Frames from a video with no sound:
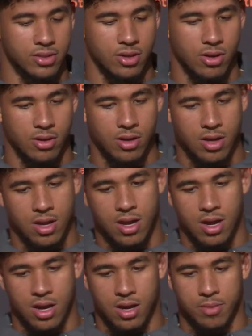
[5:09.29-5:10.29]
You know,
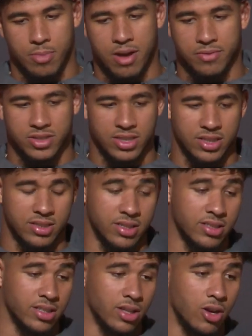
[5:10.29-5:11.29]
um, obviously it's,
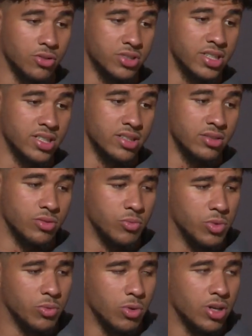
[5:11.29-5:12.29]
it's a long
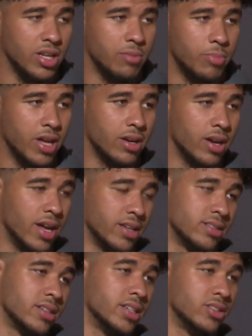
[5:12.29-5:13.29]
season. We want to get better
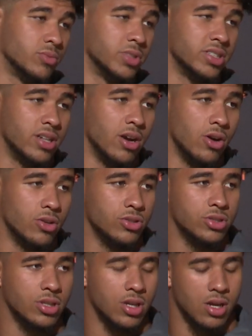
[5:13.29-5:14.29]
as each week
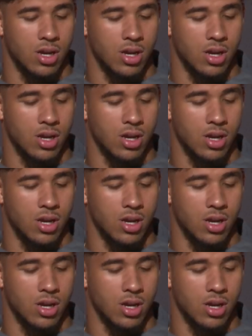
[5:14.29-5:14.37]
goes.